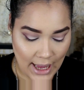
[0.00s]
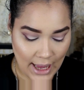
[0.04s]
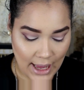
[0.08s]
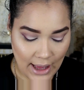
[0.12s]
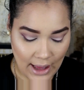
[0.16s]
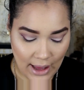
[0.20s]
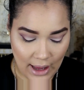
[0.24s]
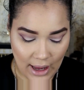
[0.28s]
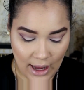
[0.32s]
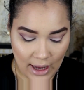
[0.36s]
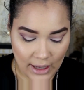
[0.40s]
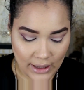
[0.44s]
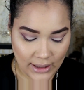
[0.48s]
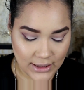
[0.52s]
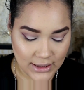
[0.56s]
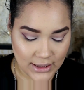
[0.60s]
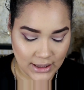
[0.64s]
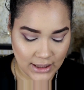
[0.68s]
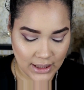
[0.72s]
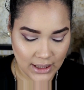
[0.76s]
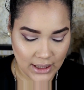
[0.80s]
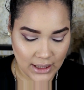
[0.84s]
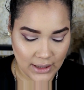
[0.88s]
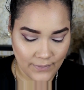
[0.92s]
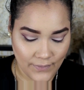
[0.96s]

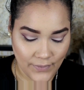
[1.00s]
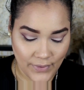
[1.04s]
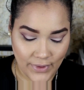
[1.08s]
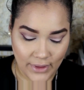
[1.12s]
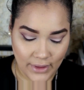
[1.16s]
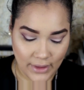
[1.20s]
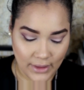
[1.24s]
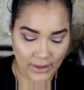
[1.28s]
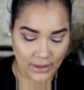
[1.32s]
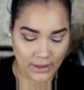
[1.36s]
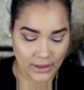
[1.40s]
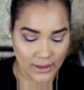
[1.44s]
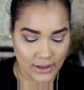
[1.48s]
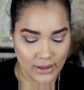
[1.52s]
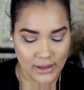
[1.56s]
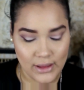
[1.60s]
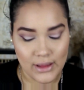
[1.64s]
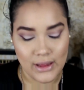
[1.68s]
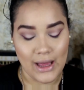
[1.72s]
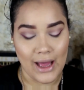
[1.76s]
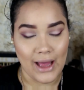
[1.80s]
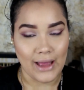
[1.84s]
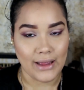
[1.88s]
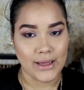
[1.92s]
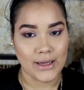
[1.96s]
Honestly,
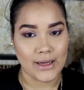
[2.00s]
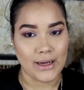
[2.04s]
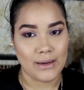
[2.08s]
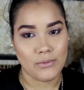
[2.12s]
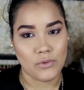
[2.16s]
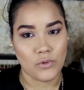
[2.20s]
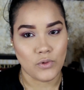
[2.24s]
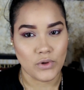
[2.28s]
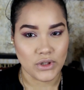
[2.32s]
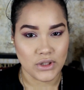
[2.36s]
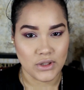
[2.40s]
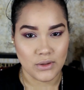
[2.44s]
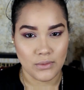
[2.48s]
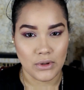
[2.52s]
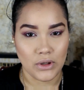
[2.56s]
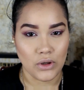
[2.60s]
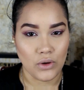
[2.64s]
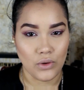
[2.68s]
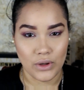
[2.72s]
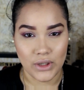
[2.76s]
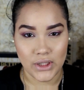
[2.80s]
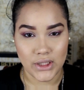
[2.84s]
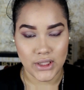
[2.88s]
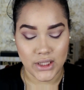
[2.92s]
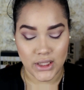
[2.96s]
I think I'm going to be going
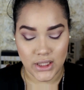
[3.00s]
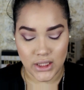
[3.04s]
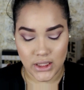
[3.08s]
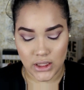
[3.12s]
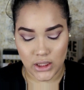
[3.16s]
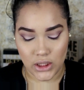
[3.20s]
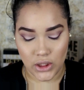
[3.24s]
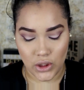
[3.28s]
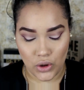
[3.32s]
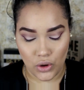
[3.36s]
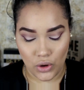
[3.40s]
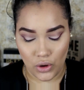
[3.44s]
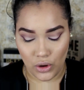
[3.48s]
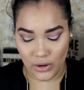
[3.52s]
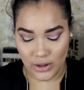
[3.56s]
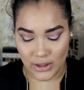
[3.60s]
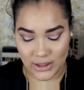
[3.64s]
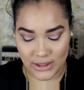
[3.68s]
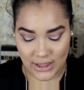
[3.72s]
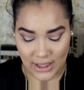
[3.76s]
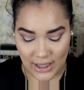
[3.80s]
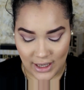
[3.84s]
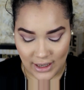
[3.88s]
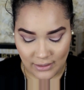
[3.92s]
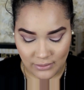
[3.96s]
to this look all the
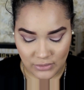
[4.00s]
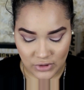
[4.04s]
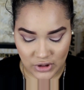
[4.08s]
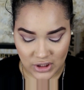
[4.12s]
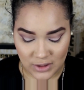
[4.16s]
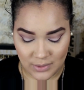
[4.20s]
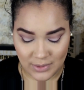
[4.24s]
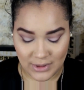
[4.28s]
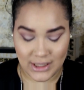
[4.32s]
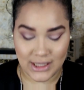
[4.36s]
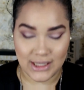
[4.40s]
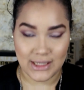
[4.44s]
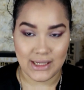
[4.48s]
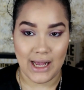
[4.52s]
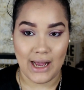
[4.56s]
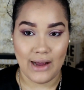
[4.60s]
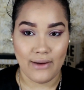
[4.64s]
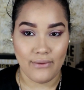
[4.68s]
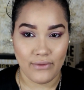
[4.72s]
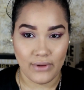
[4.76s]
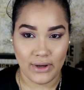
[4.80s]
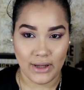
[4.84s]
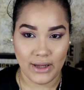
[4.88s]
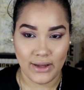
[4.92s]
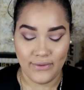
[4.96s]
time just because I
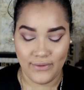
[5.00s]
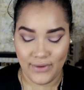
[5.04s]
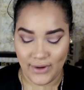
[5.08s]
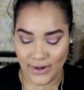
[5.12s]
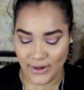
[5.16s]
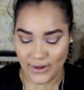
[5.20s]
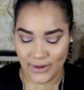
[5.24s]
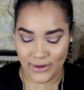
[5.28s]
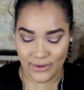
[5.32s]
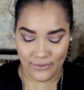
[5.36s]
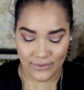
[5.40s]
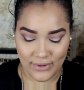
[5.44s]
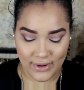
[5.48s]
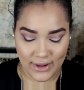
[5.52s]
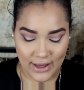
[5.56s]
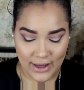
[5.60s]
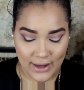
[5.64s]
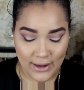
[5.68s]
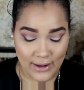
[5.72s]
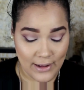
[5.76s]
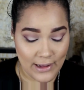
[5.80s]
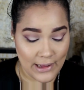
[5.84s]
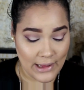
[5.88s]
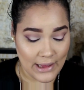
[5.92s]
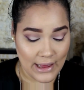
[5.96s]
really fell in love with it.
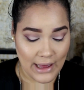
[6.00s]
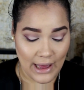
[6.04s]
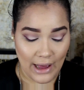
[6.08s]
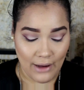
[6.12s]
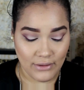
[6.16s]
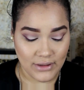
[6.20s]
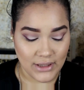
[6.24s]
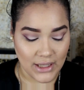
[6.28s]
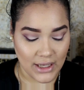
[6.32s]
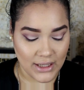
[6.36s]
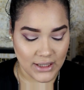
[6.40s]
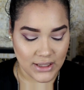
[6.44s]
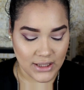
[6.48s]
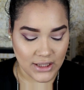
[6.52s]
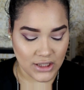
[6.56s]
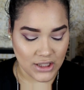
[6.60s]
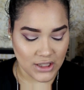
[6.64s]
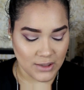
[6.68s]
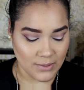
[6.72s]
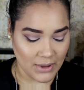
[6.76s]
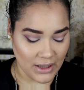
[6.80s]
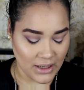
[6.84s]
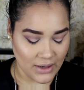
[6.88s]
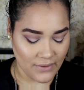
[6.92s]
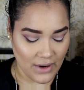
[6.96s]
I was honestly just
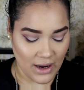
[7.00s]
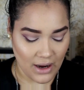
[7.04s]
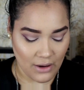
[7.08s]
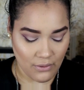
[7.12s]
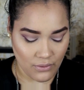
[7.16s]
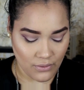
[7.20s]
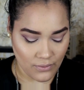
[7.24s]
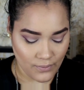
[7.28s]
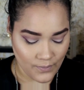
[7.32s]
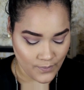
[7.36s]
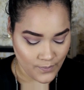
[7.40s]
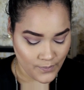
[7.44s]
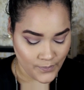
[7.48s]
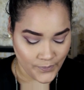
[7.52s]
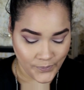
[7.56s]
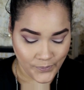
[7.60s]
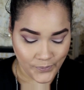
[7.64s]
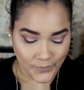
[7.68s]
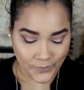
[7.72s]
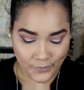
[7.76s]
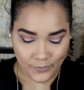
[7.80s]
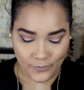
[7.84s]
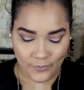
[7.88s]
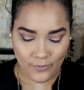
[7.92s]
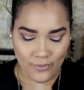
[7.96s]
playing around,
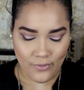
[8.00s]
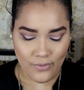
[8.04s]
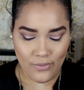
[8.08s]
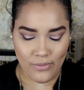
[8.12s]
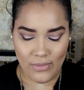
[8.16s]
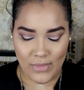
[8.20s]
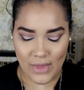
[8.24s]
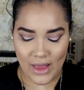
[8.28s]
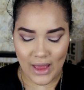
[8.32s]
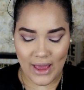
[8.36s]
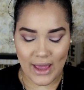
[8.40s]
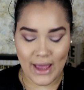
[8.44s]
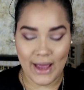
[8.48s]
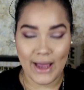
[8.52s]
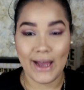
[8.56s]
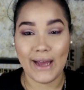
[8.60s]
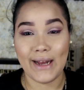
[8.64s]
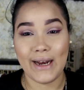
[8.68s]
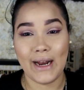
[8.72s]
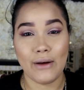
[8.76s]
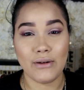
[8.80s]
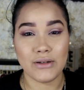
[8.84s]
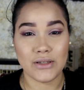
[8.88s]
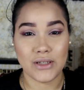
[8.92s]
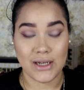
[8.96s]
and I
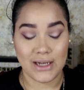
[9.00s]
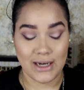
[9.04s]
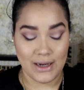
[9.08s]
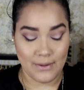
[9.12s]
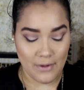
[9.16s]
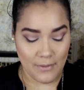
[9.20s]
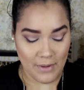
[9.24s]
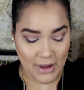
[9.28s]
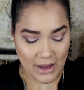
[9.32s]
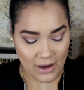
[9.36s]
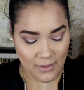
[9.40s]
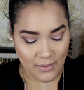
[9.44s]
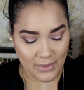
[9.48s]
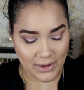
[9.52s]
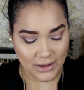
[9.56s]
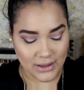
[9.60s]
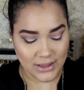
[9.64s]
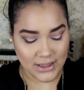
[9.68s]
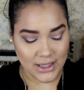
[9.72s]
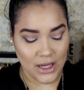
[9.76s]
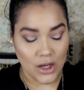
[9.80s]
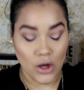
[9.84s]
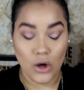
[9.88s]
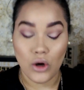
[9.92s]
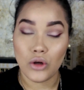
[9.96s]
was looking at my makeup, and I was like,
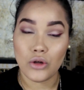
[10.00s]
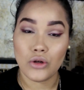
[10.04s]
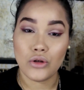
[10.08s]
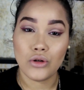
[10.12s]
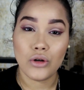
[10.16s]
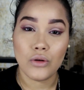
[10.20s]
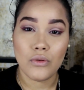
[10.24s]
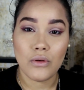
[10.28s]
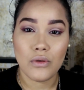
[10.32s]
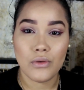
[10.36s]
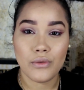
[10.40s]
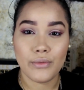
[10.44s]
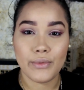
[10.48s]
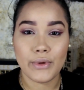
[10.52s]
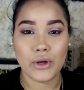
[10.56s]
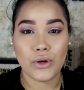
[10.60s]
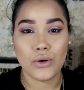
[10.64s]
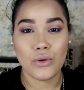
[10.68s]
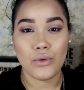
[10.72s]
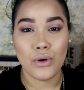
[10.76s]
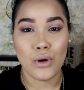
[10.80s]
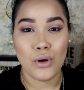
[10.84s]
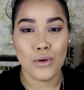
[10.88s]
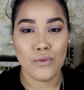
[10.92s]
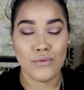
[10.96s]
you know what would be cool?
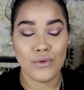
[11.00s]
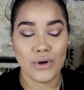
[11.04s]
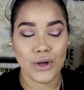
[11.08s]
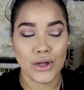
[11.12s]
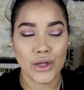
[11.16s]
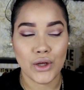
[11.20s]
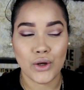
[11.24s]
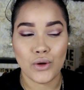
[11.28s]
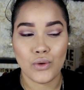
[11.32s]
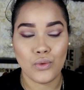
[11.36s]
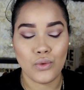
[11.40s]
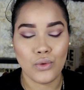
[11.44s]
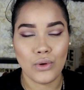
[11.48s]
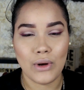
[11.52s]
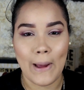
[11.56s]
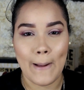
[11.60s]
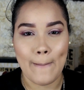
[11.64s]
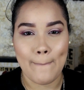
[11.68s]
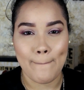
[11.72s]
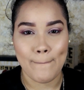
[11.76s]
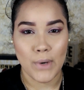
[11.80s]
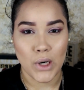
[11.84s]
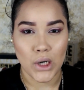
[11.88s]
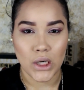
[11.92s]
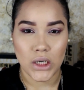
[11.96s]
A really cool, like,
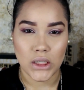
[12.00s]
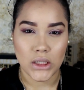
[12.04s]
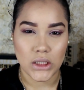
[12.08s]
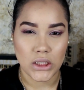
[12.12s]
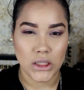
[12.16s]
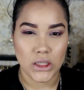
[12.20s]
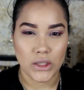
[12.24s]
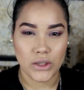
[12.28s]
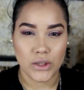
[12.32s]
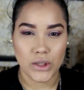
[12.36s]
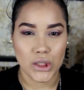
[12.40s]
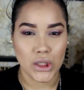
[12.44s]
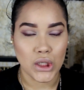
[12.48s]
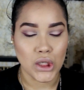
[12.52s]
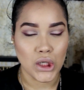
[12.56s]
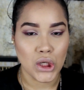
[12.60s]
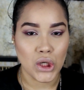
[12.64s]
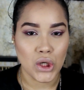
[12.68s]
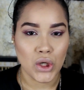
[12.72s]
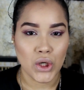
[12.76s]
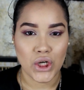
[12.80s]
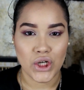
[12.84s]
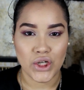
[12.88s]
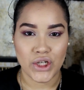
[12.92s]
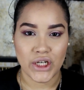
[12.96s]
burgundy,
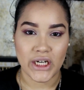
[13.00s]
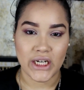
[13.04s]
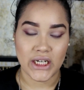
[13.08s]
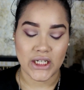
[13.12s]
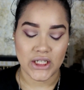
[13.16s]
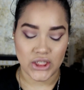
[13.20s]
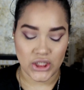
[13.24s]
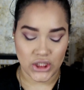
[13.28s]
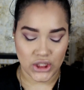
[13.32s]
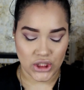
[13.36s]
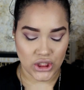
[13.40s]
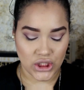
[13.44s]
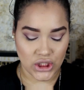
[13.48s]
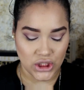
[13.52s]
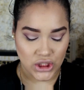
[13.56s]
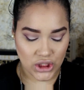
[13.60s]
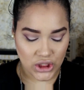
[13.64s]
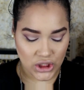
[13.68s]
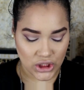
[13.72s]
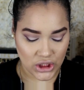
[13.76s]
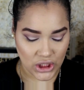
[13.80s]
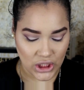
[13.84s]
reddish